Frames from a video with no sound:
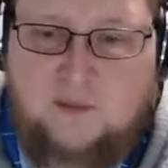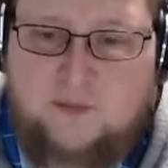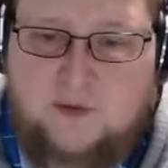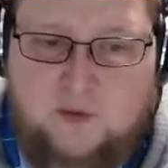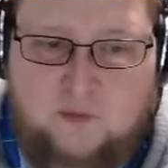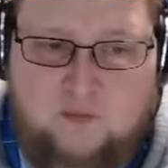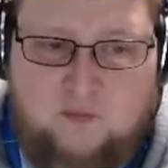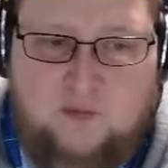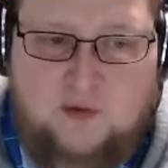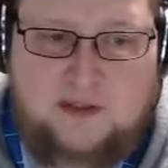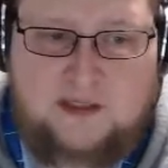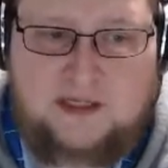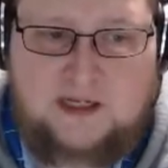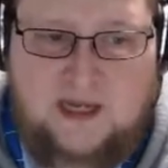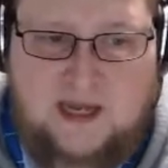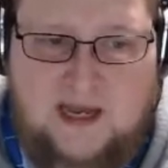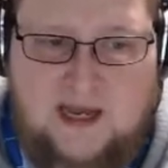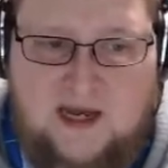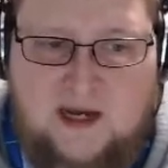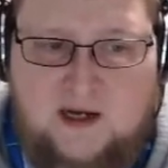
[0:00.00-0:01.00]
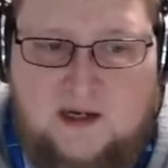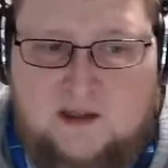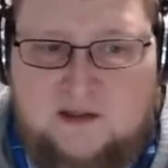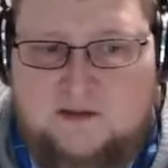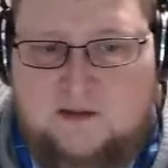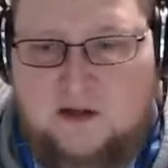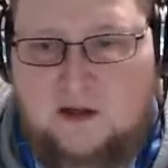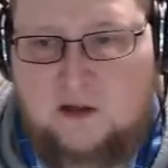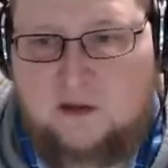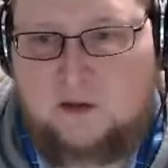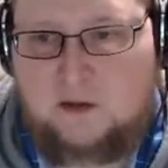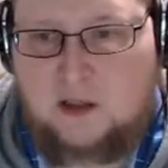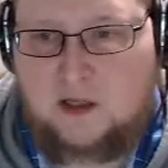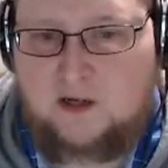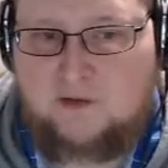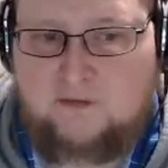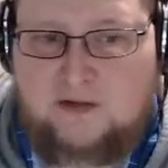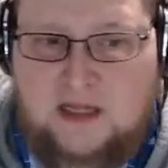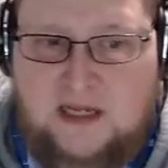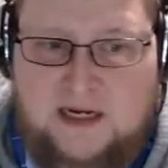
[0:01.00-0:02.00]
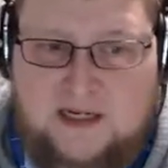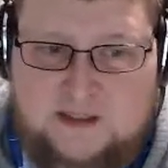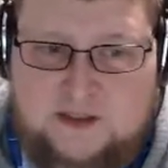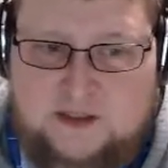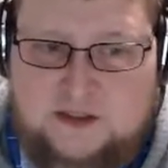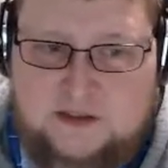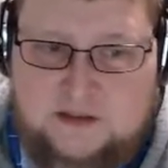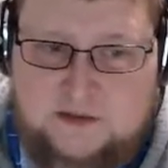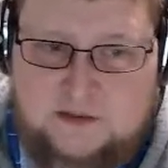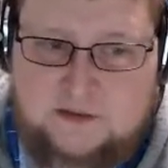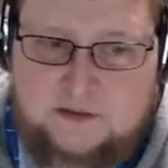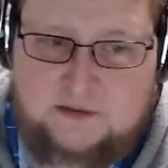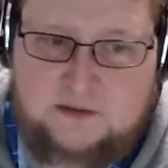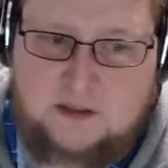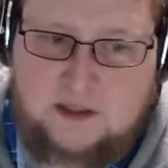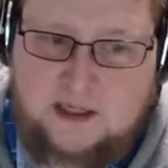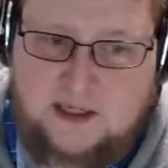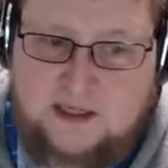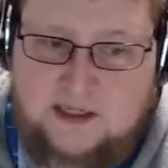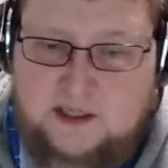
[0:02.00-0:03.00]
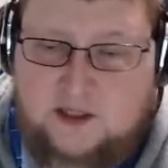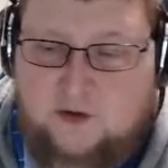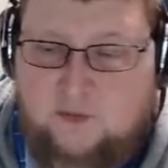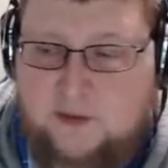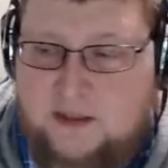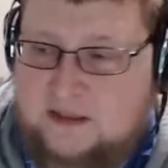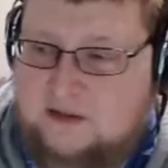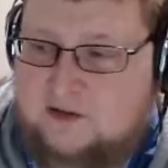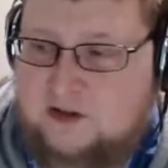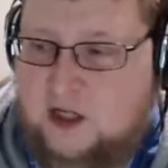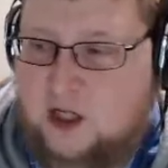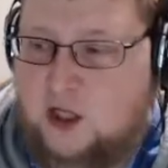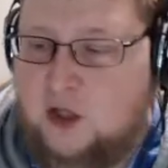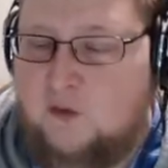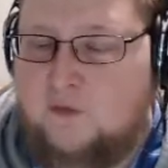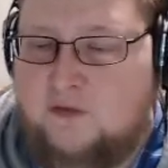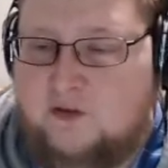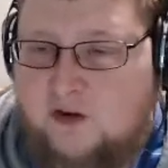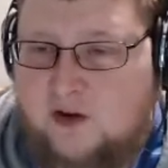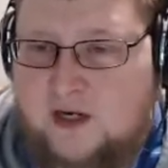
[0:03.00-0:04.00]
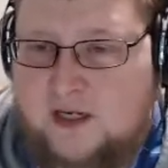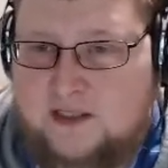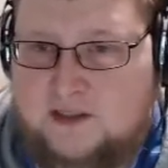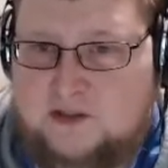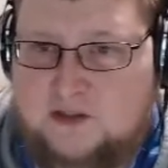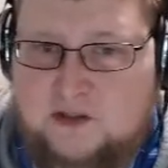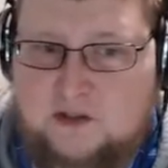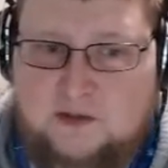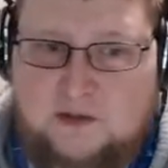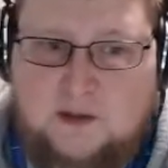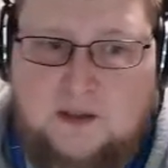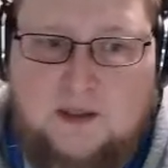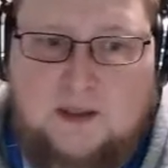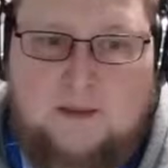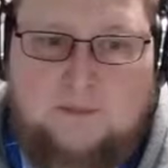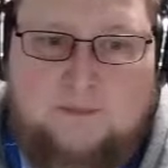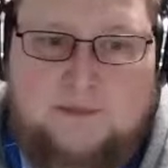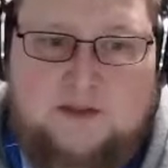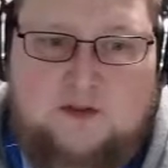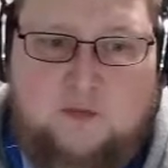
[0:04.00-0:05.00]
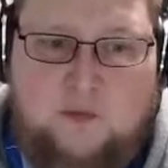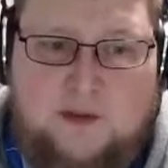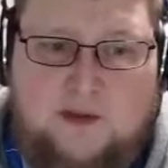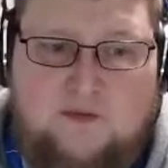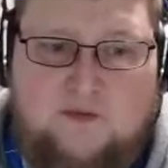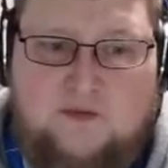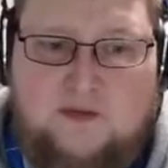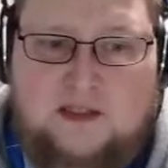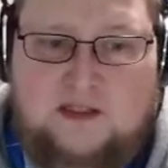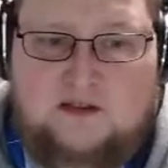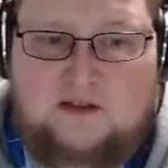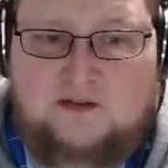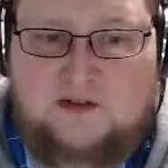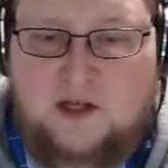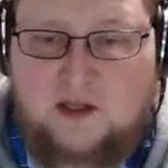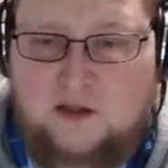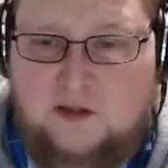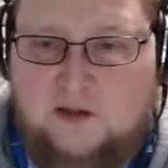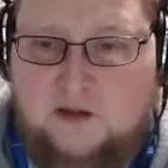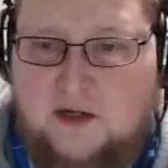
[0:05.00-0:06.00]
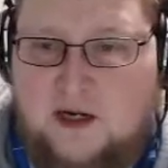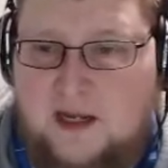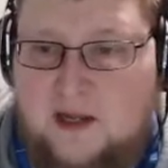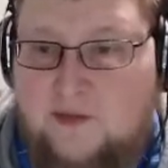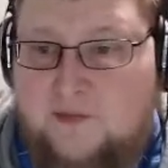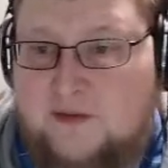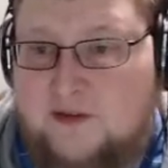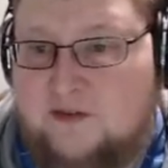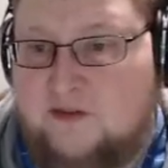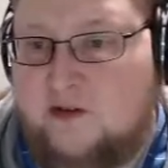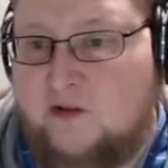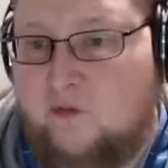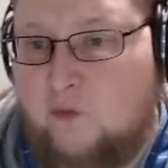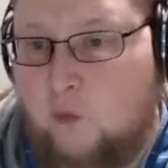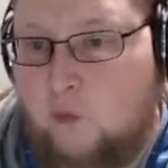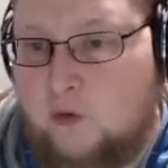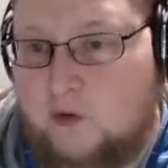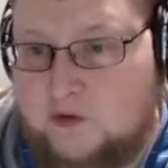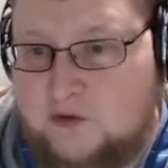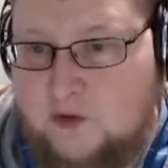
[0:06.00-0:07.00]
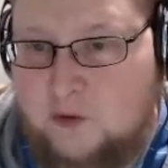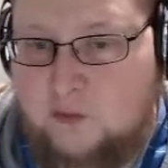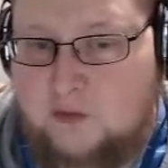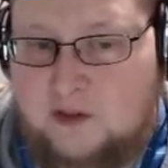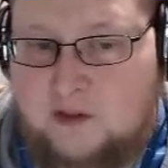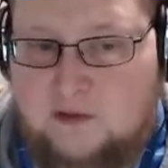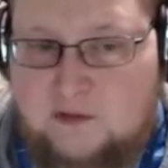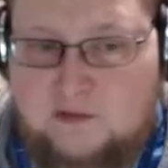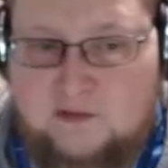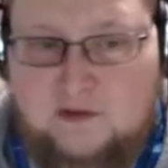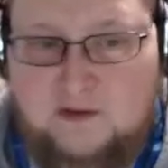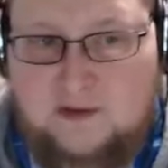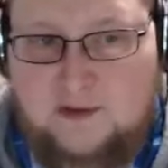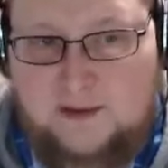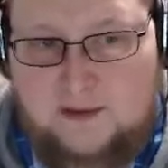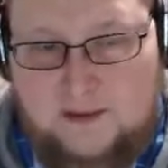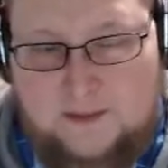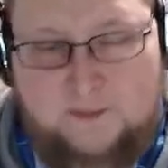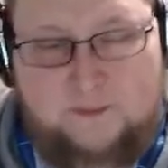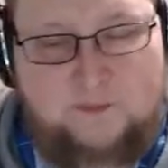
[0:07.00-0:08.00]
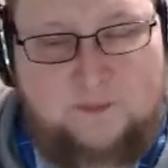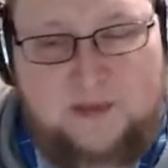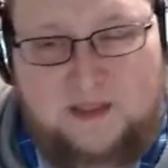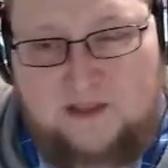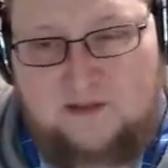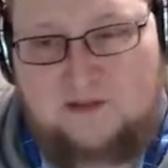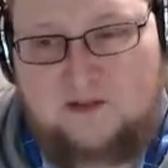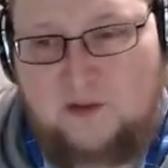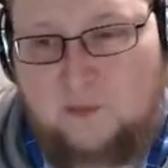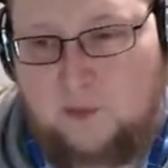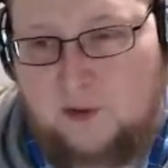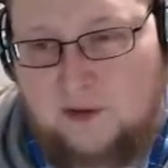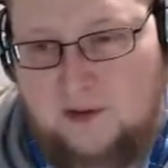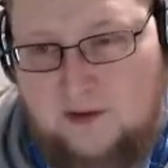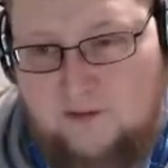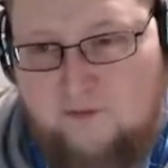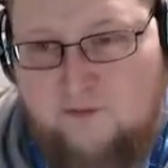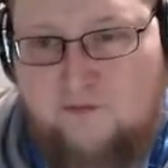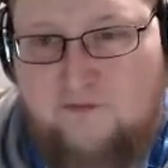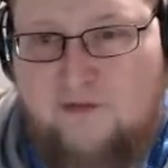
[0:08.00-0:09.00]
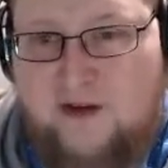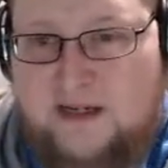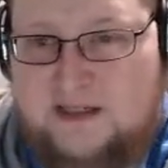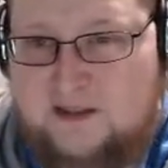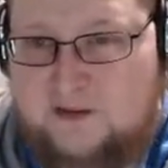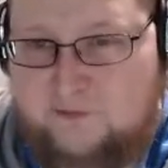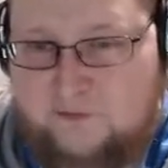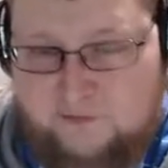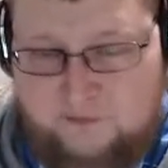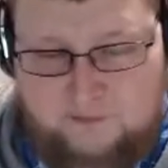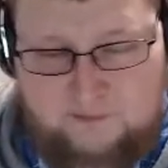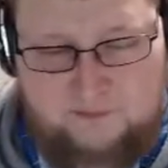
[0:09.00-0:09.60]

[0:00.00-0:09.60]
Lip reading: there really has a lot of connection, and it creates a close connection between the sutler and the Civil War tokens because they were effectively